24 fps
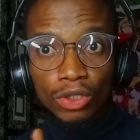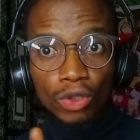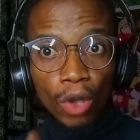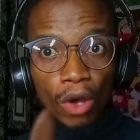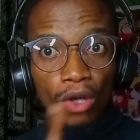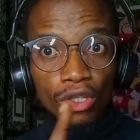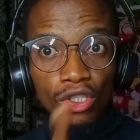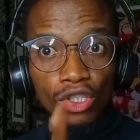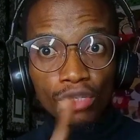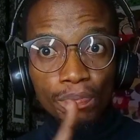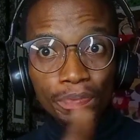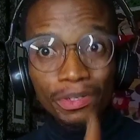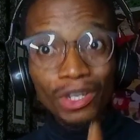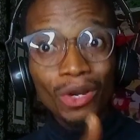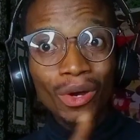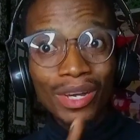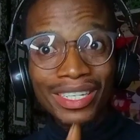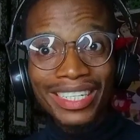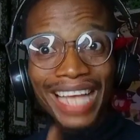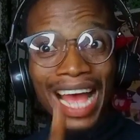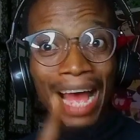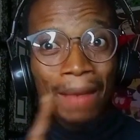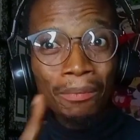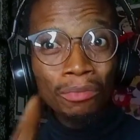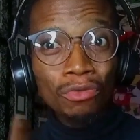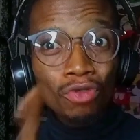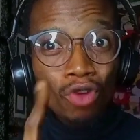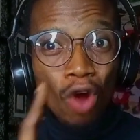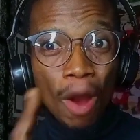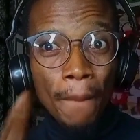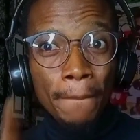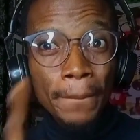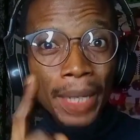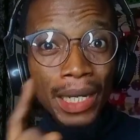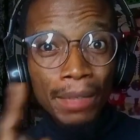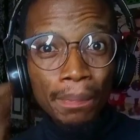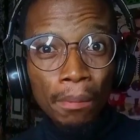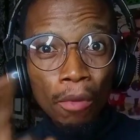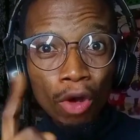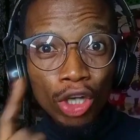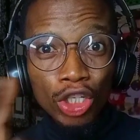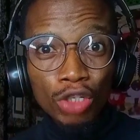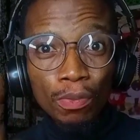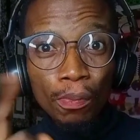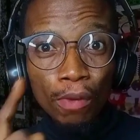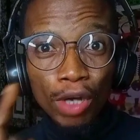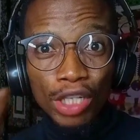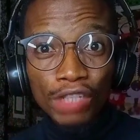don't because i'm dropping
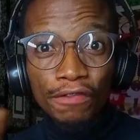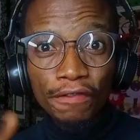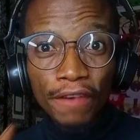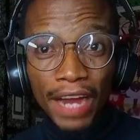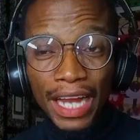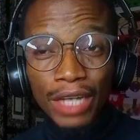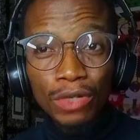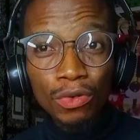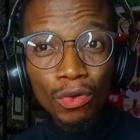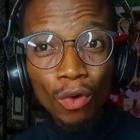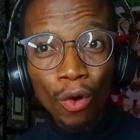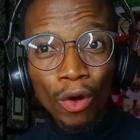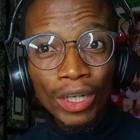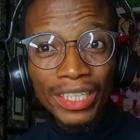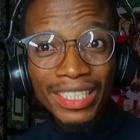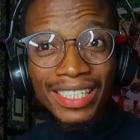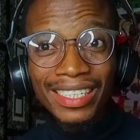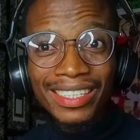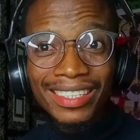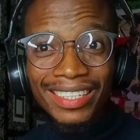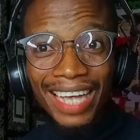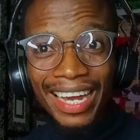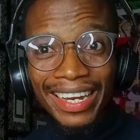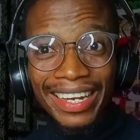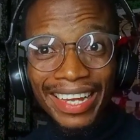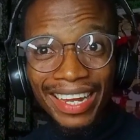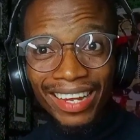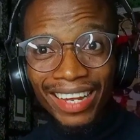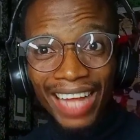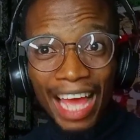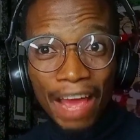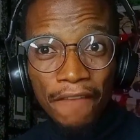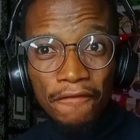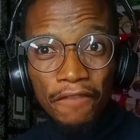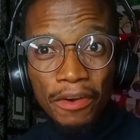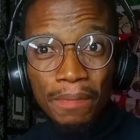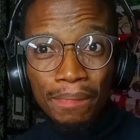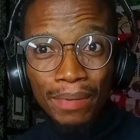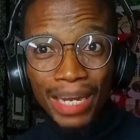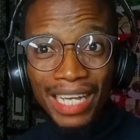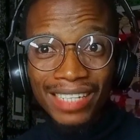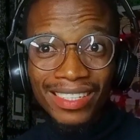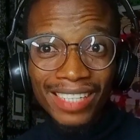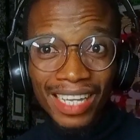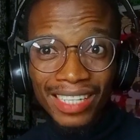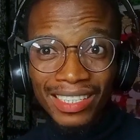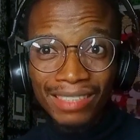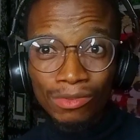much much value on this channel every
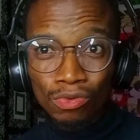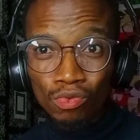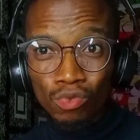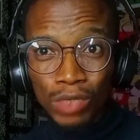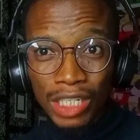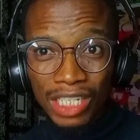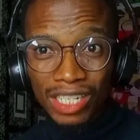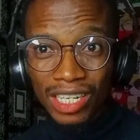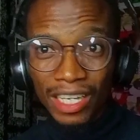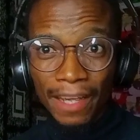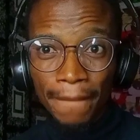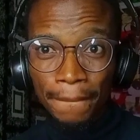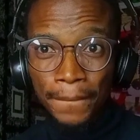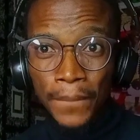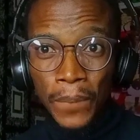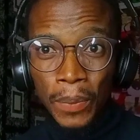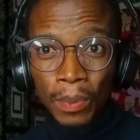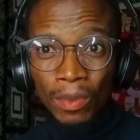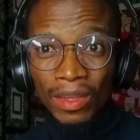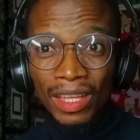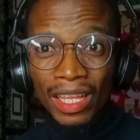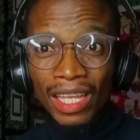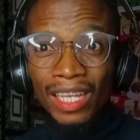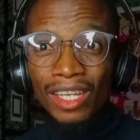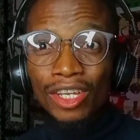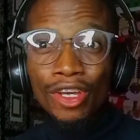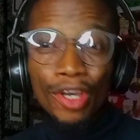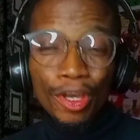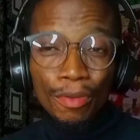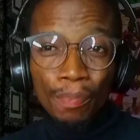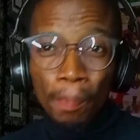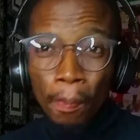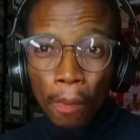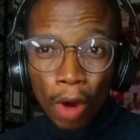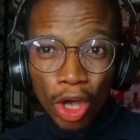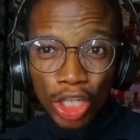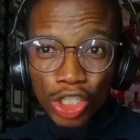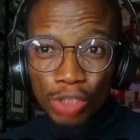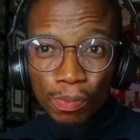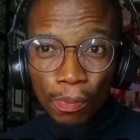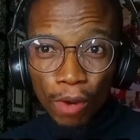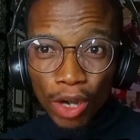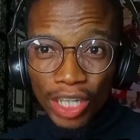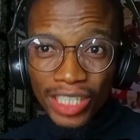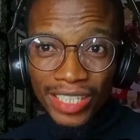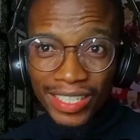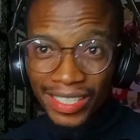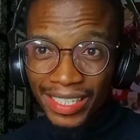blessed week much
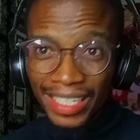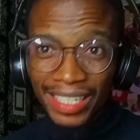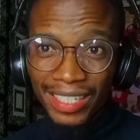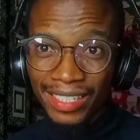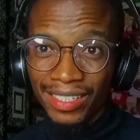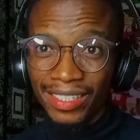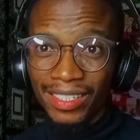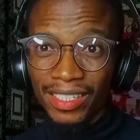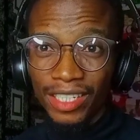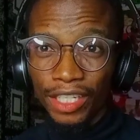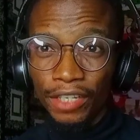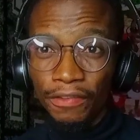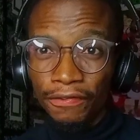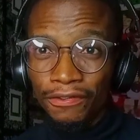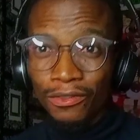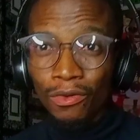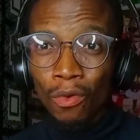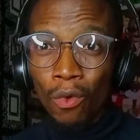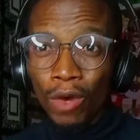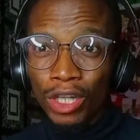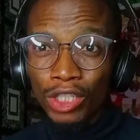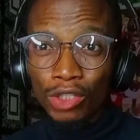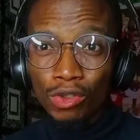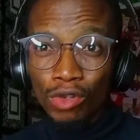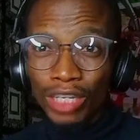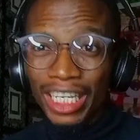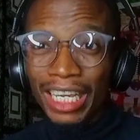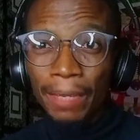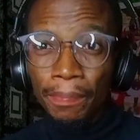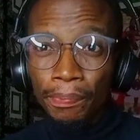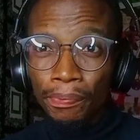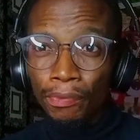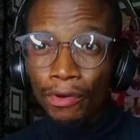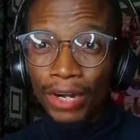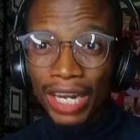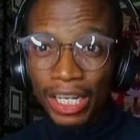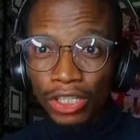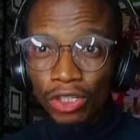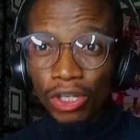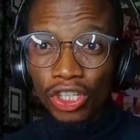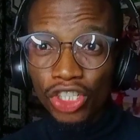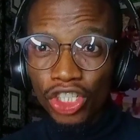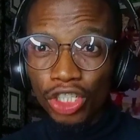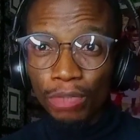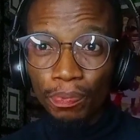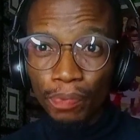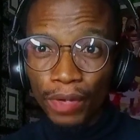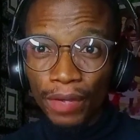much things if you want to keep
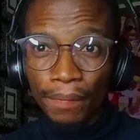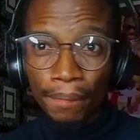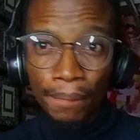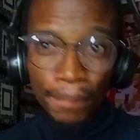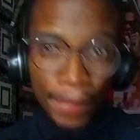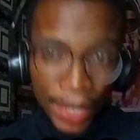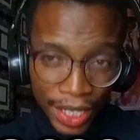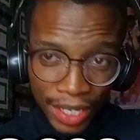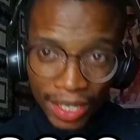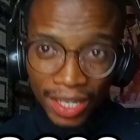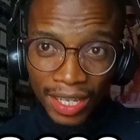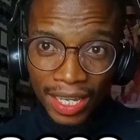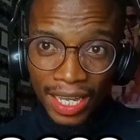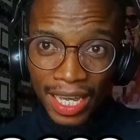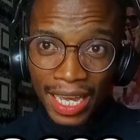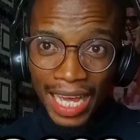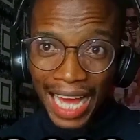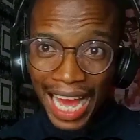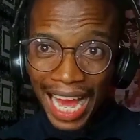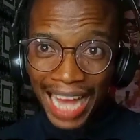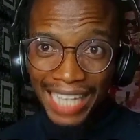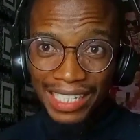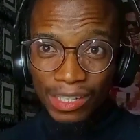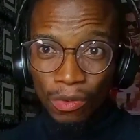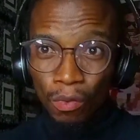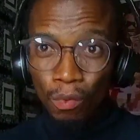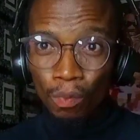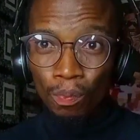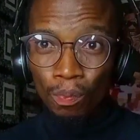relationship with me as